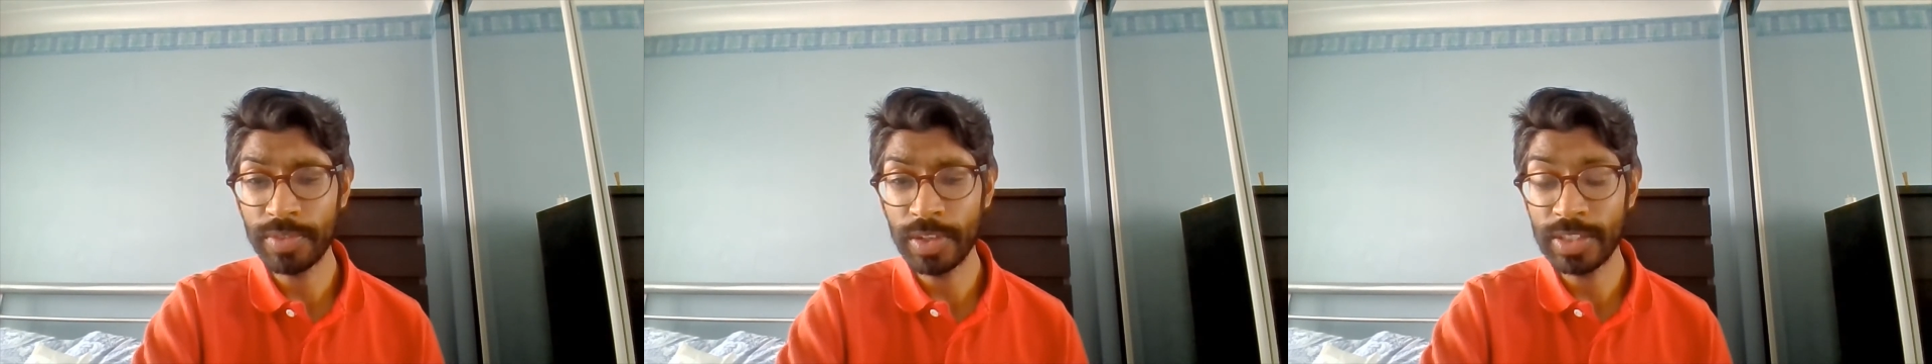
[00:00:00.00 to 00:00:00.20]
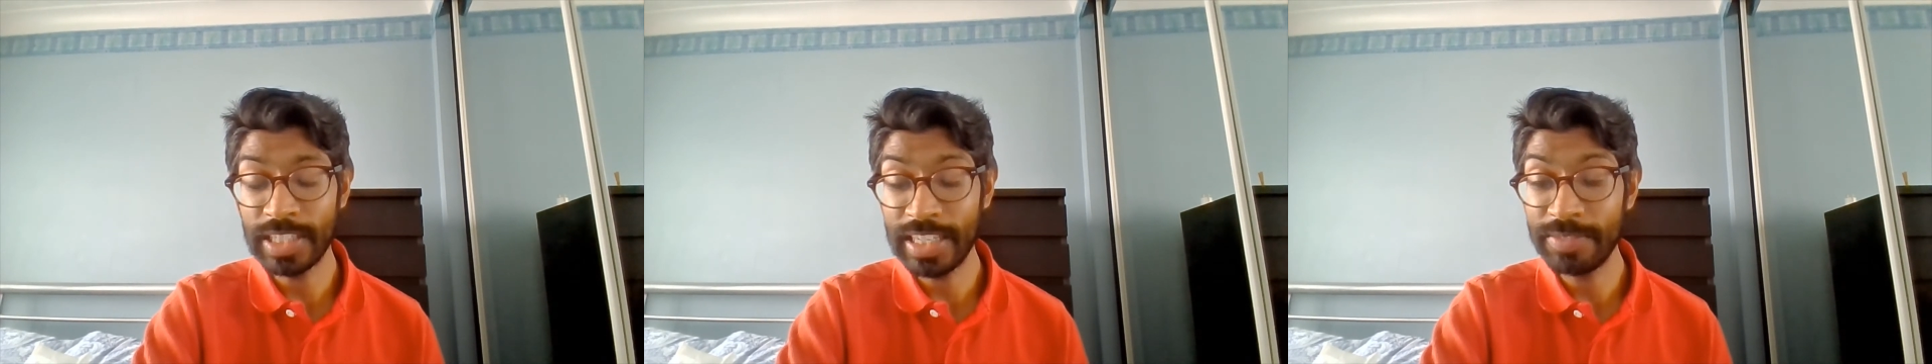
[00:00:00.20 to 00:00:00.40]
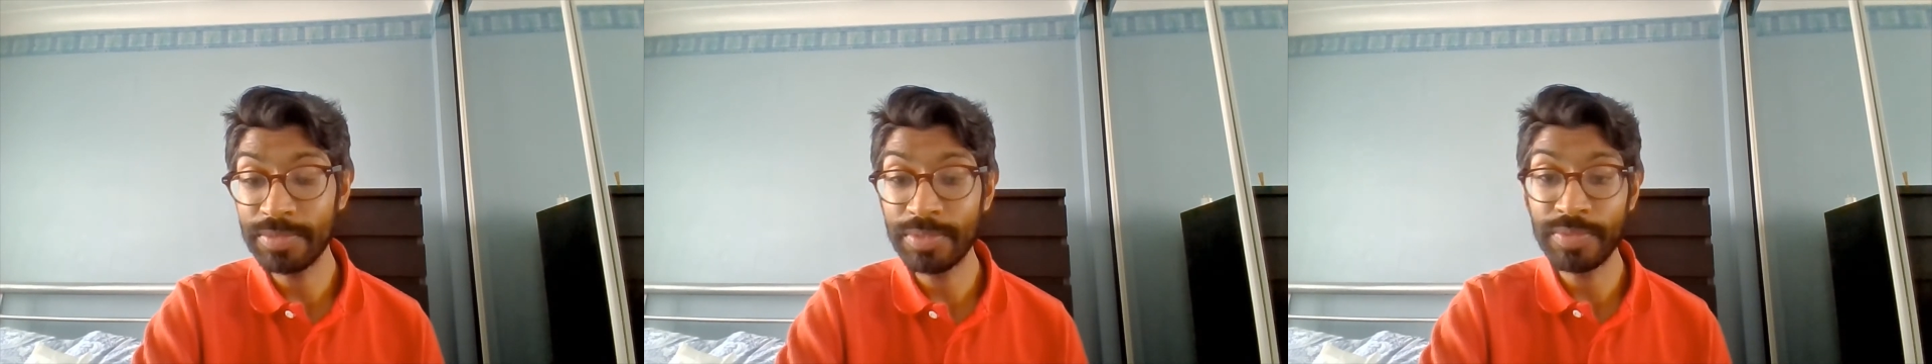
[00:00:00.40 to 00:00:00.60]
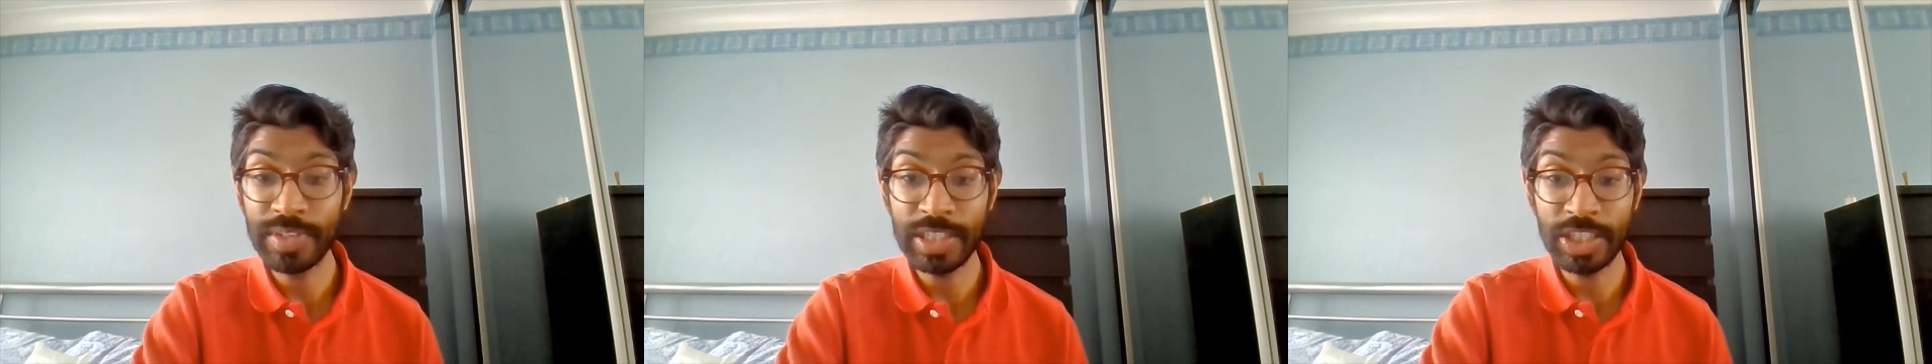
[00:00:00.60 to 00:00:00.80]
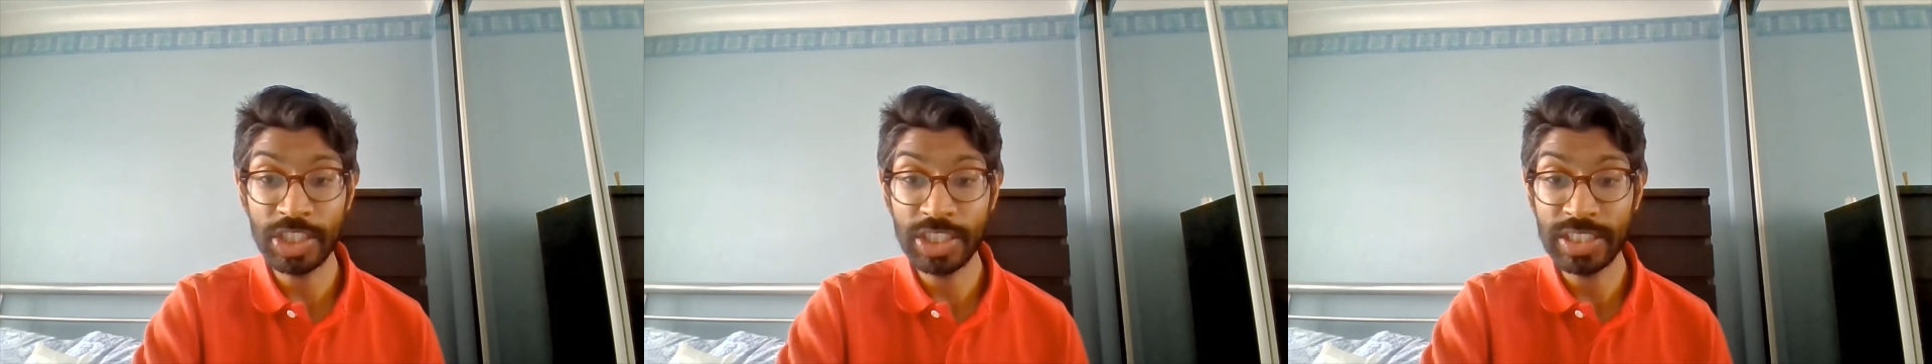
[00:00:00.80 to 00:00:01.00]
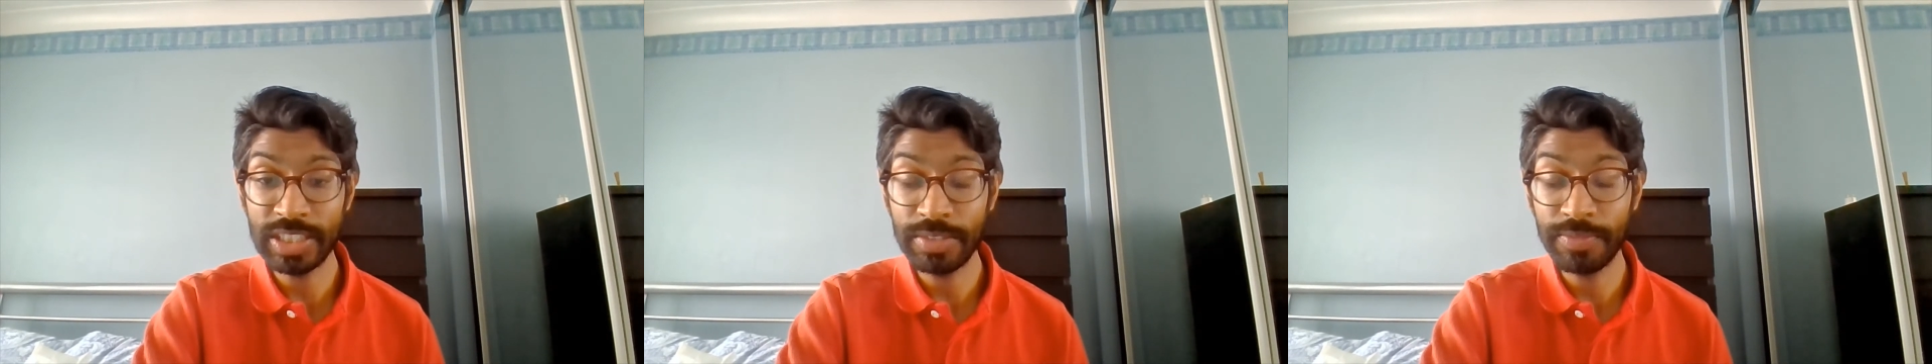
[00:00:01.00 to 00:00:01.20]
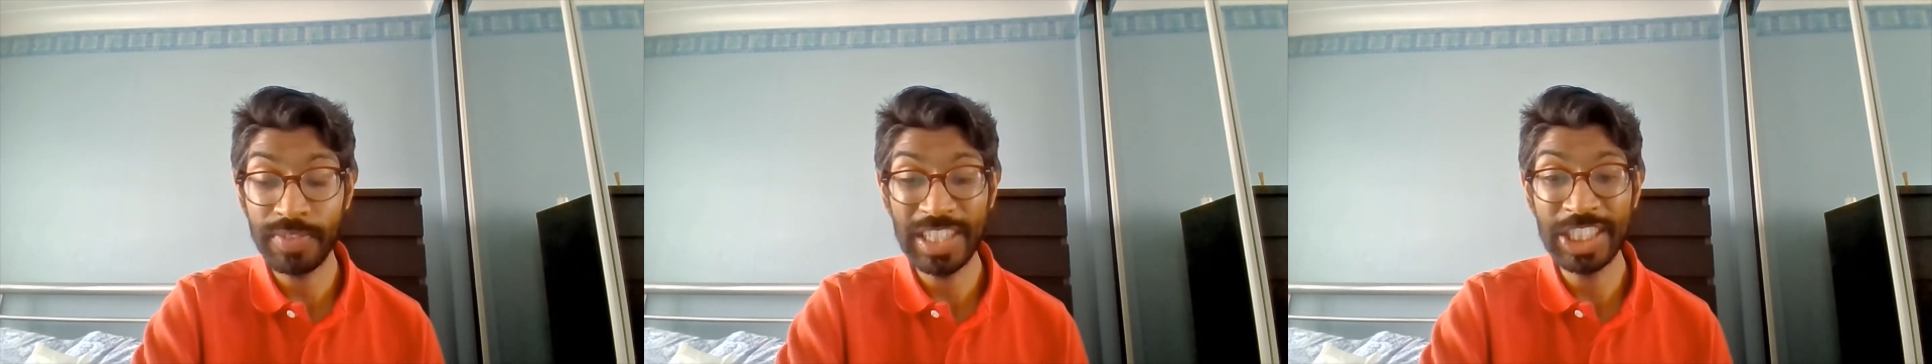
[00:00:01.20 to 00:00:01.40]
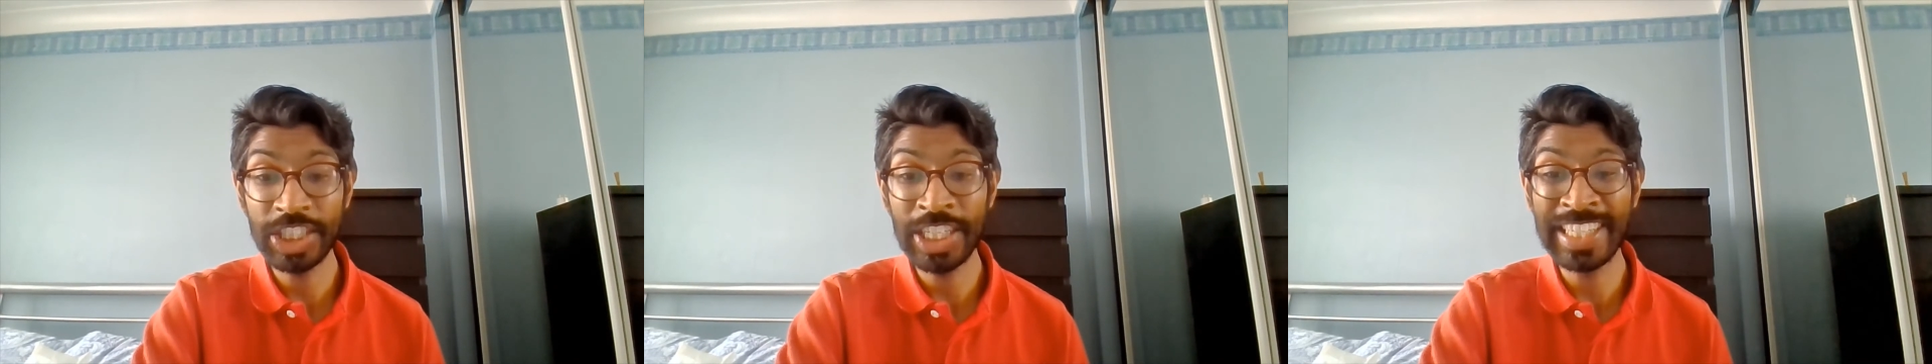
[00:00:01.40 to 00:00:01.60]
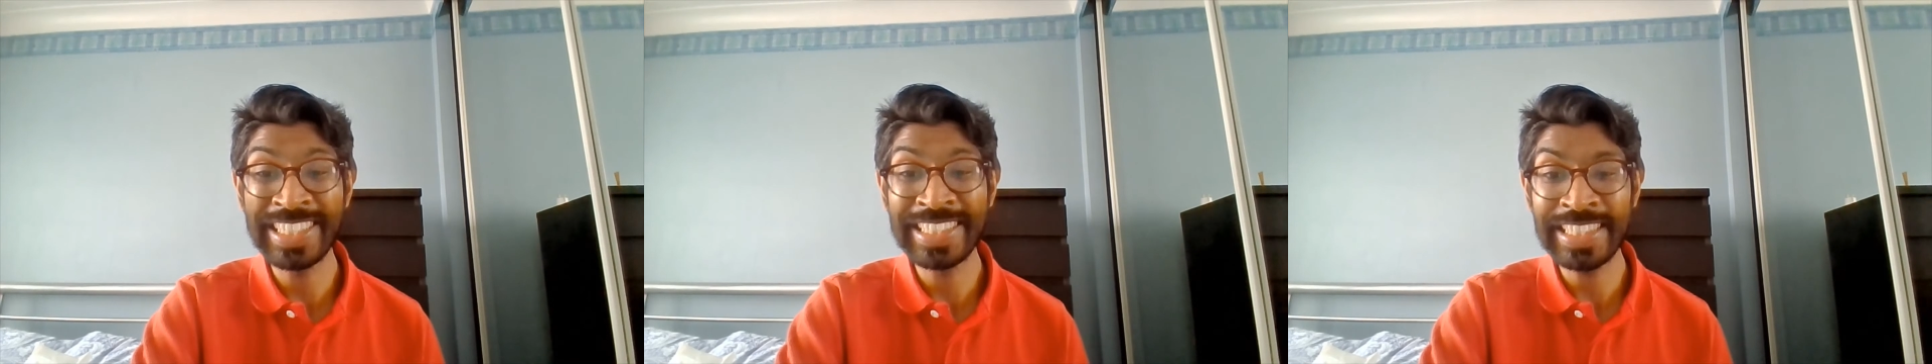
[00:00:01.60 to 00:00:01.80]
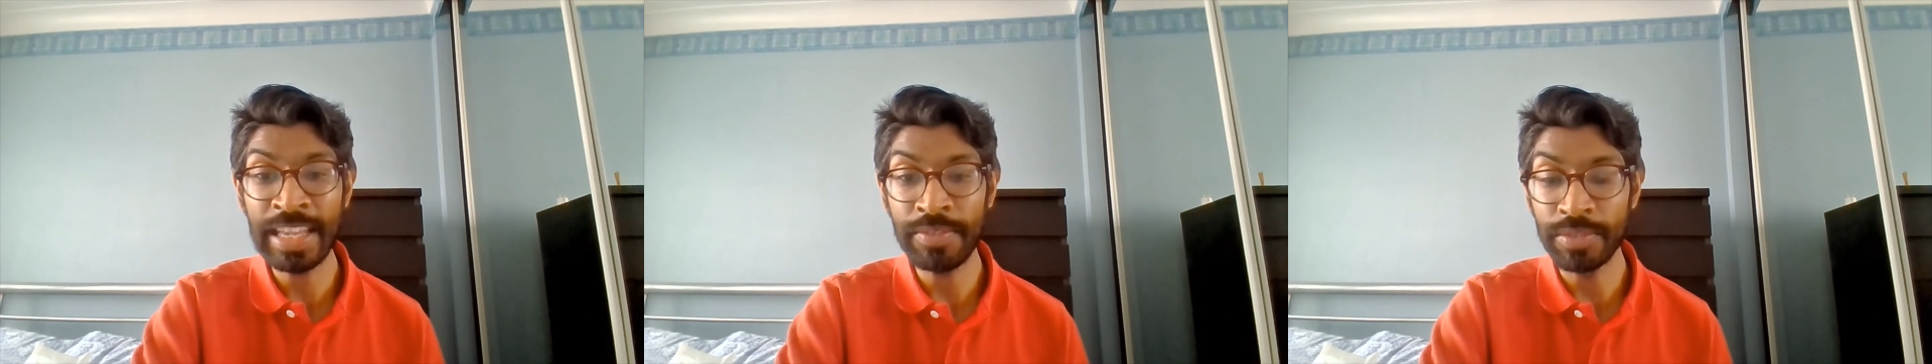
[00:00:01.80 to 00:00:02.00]
13th, finishing
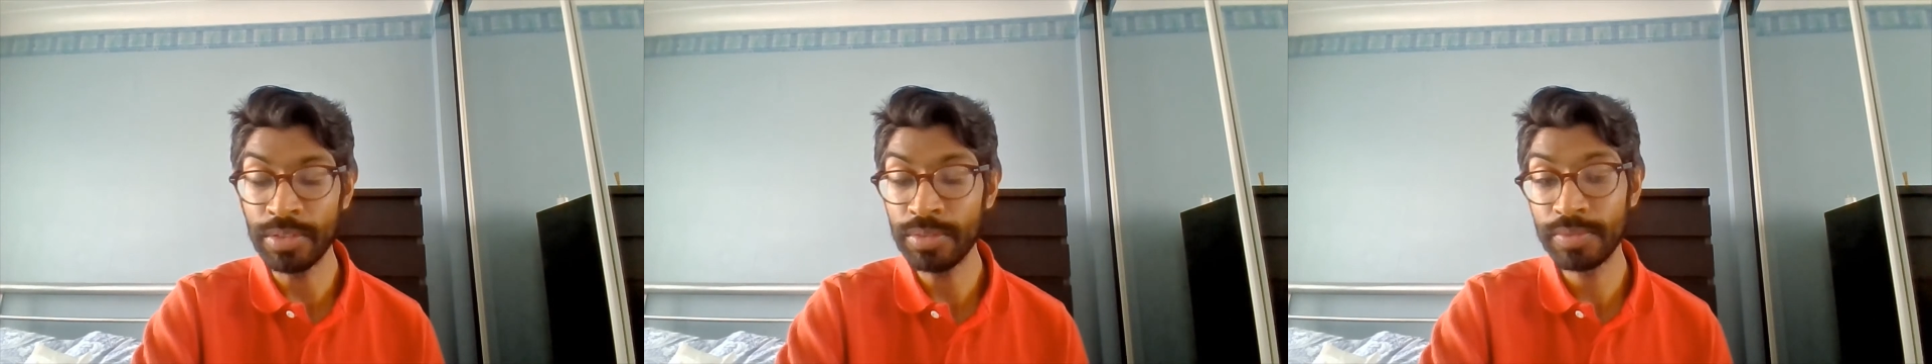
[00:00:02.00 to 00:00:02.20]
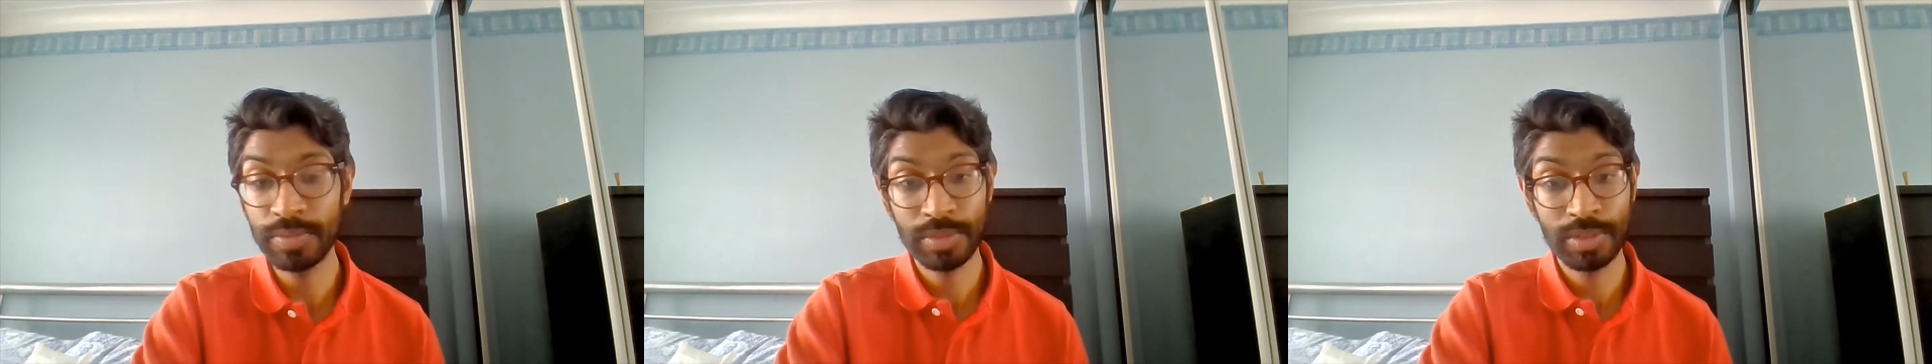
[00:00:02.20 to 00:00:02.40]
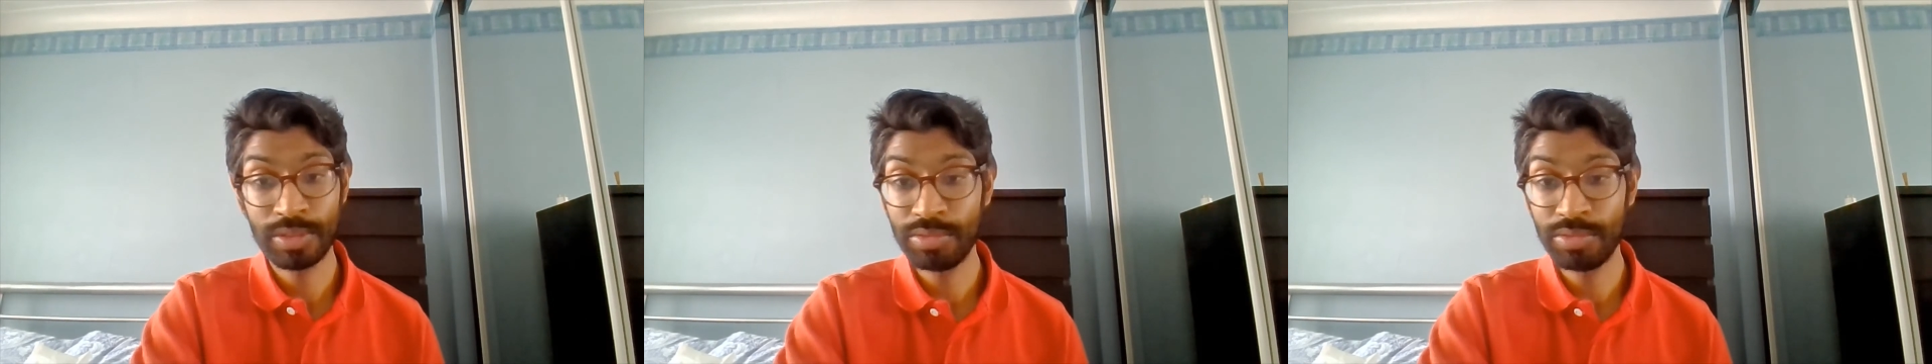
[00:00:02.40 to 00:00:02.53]
seventh.